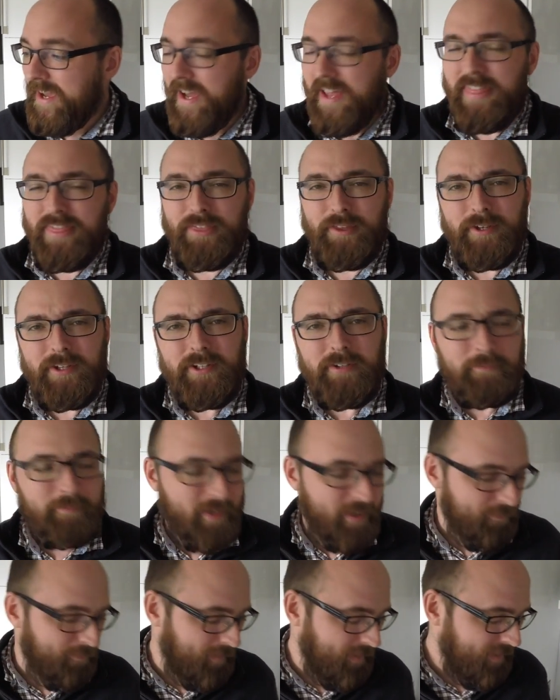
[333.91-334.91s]
I thought it
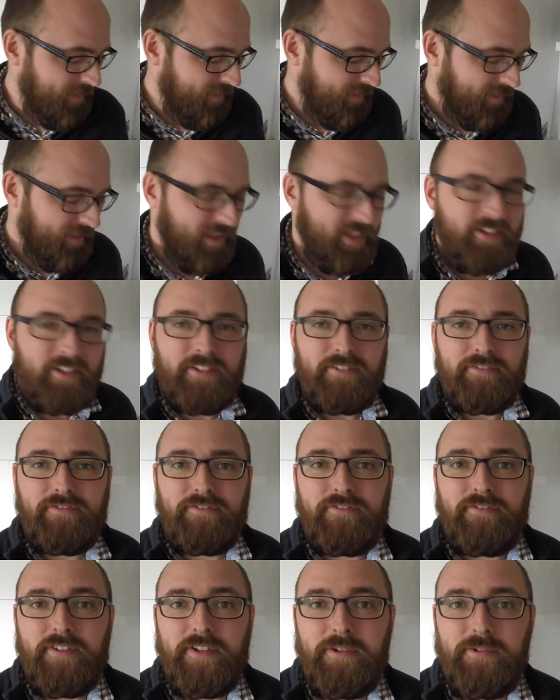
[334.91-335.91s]
might be kind of
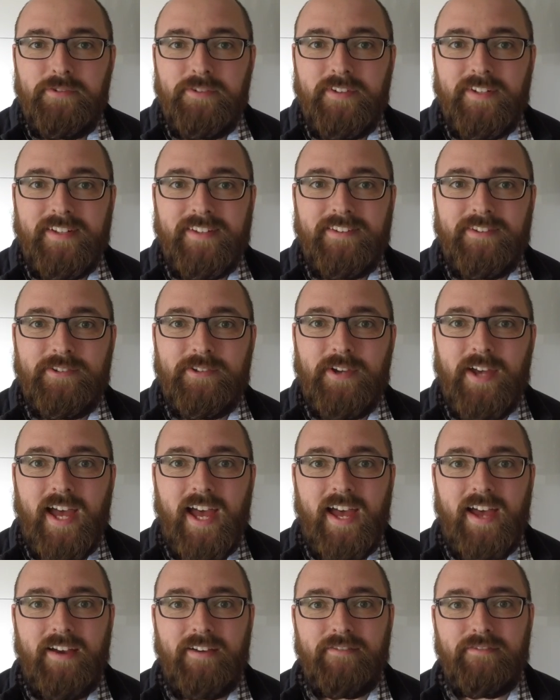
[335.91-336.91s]
confusing to
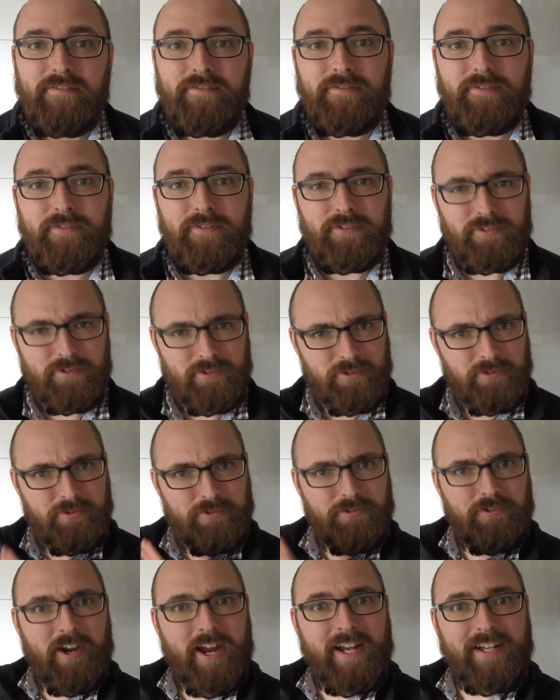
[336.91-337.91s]
have two
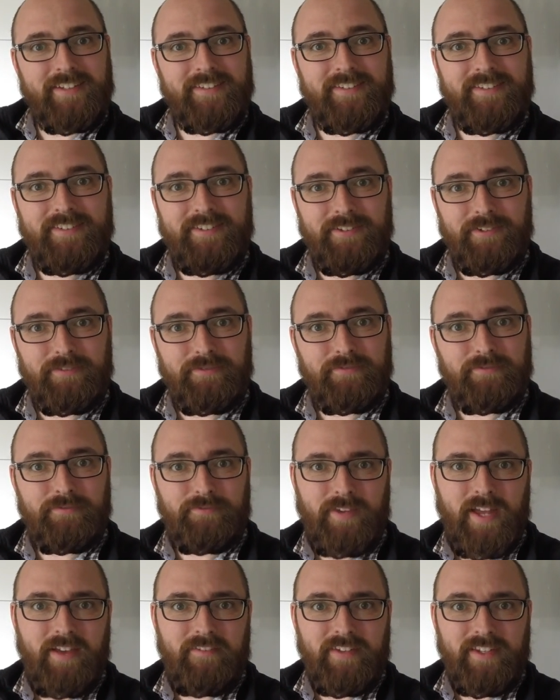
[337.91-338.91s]
tracks, sort of
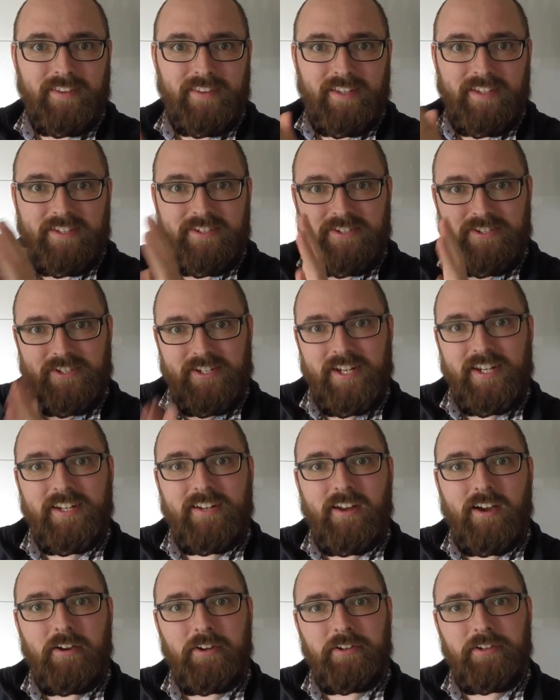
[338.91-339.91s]
having the
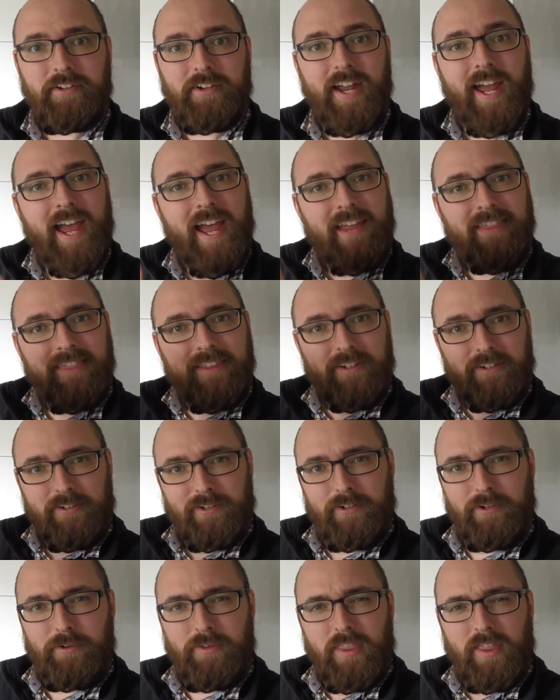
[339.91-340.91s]
chain locker and the
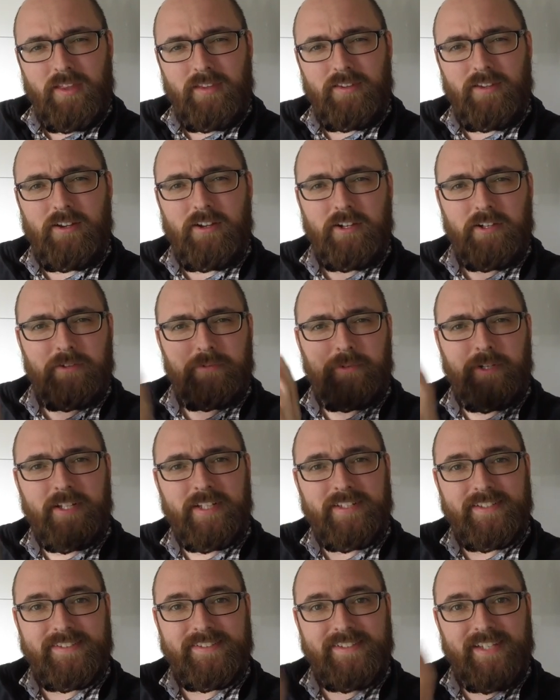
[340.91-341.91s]
clothing locker
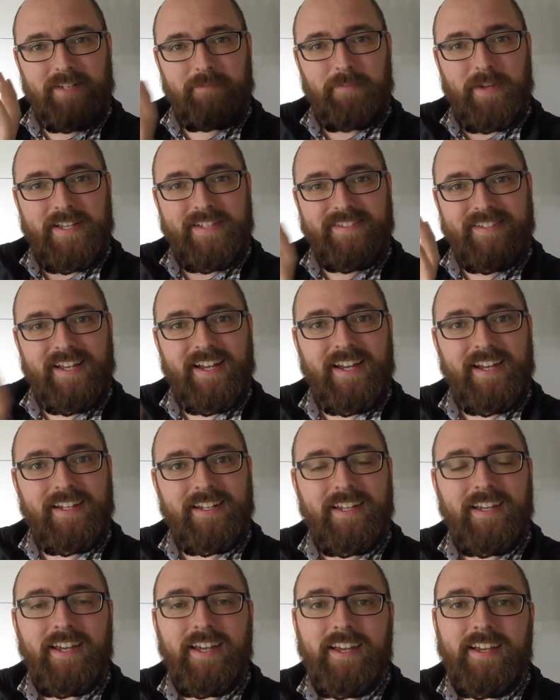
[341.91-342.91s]
running side by
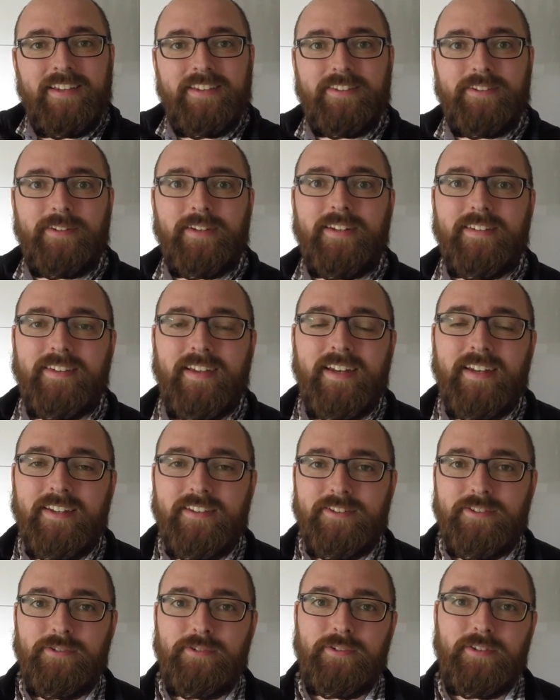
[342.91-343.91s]
side. So I
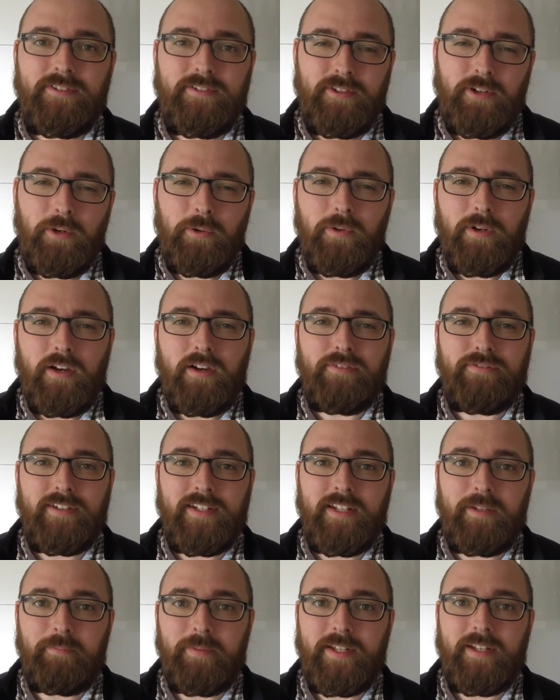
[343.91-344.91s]
decided to just hold off a
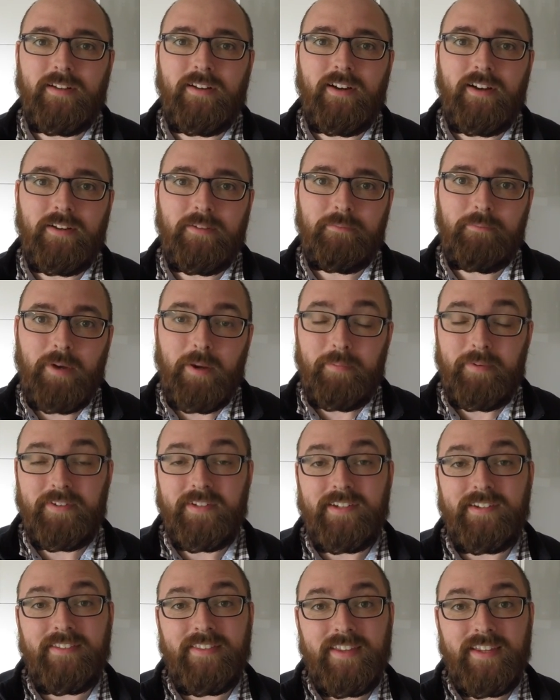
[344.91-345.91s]
little bit on
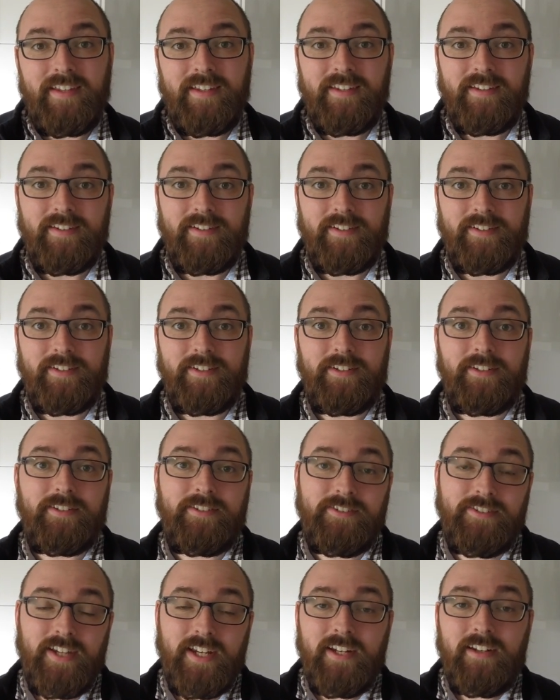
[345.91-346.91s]
publishing
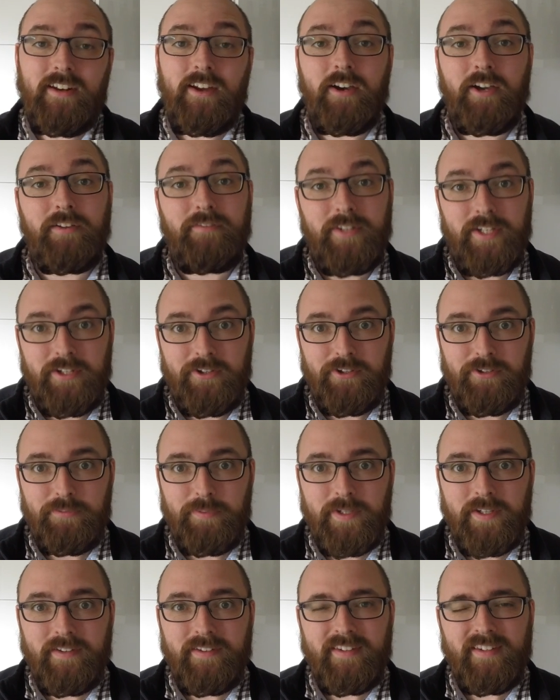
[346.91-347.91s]
the chain locker
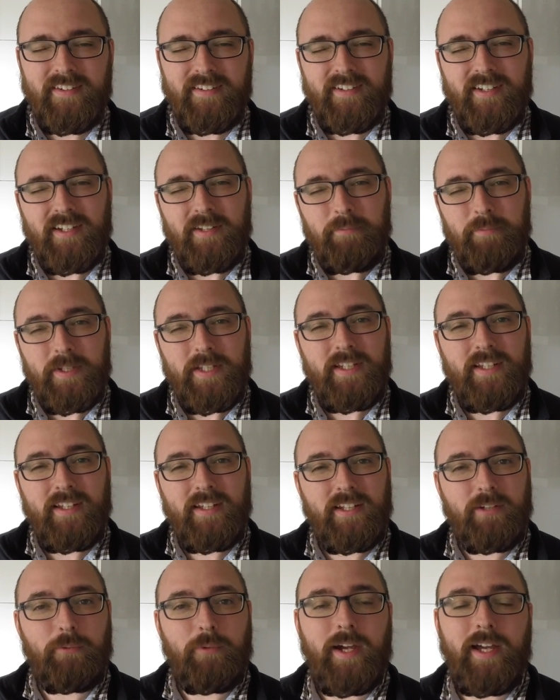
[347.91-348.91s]
videos, because it's gonna be a
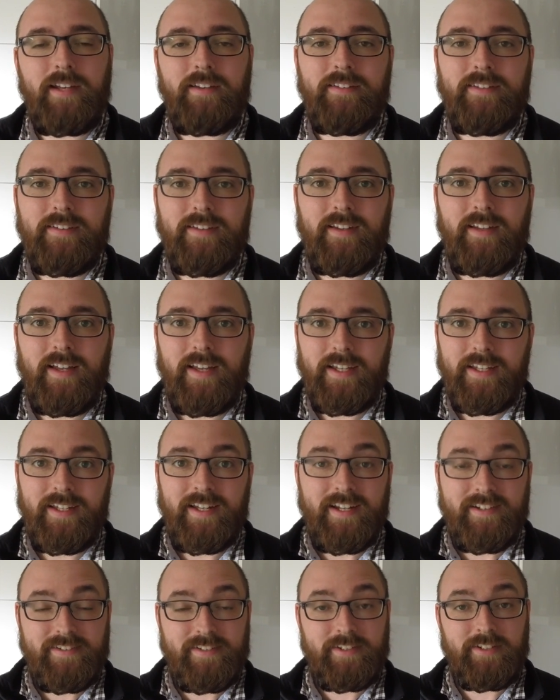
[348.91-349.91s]
little while until I
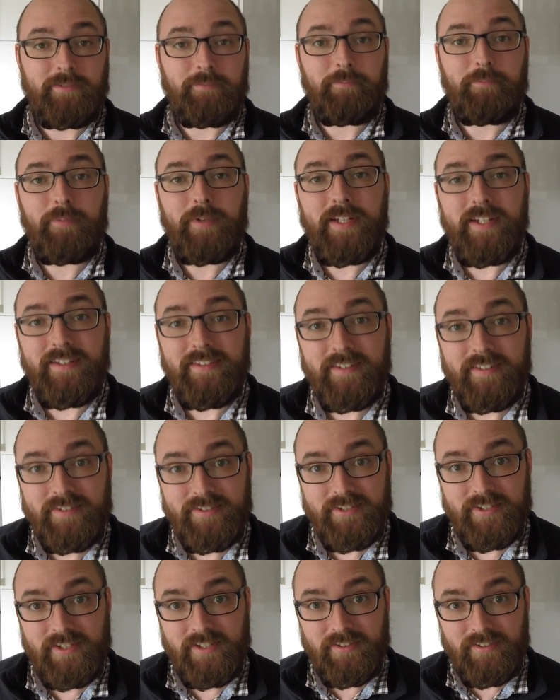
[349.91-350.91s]
can actually complete the
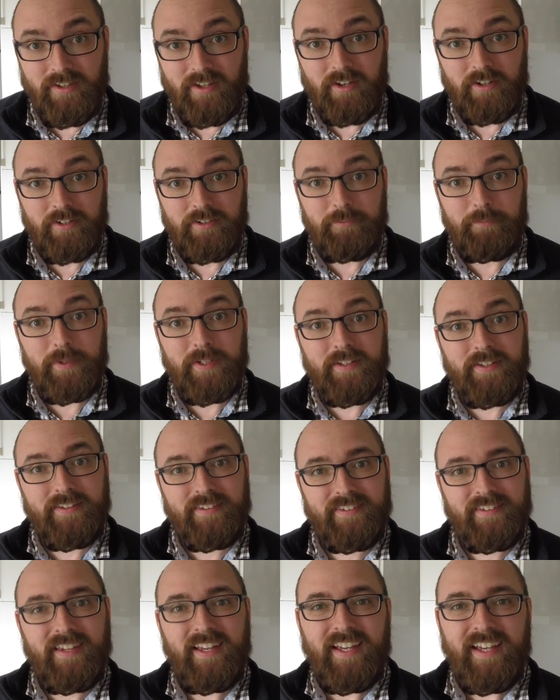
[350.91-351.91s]
chain locker,
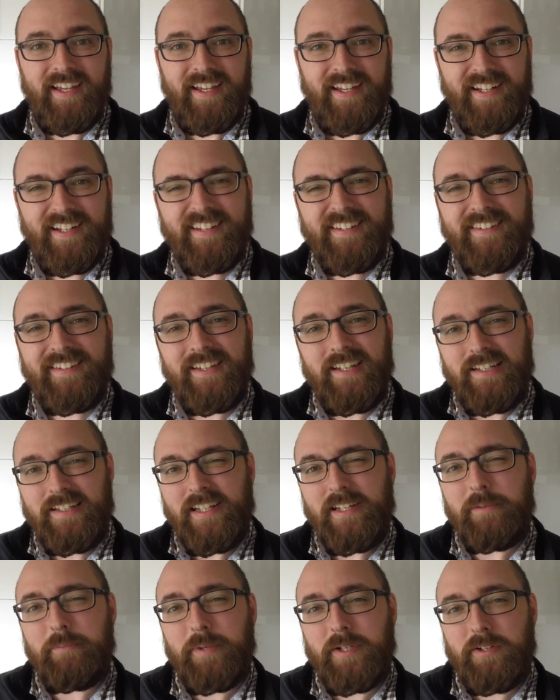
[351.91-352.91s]
because it is still a
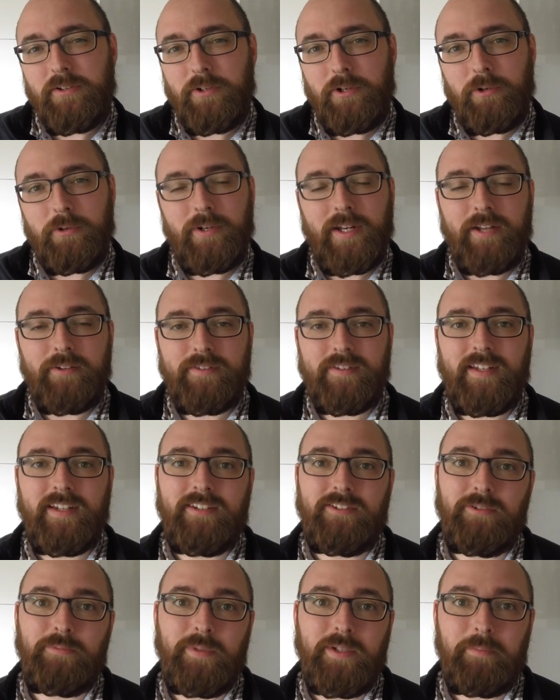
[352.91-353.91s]
little bit cold
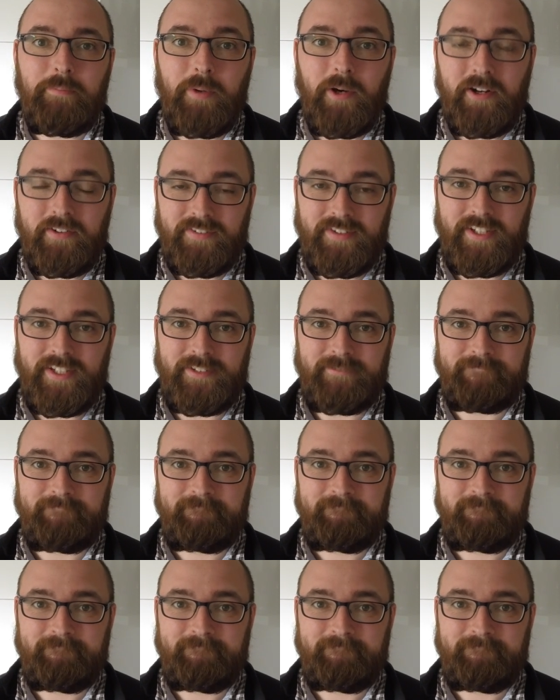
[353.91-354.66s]
outside to be a proxy.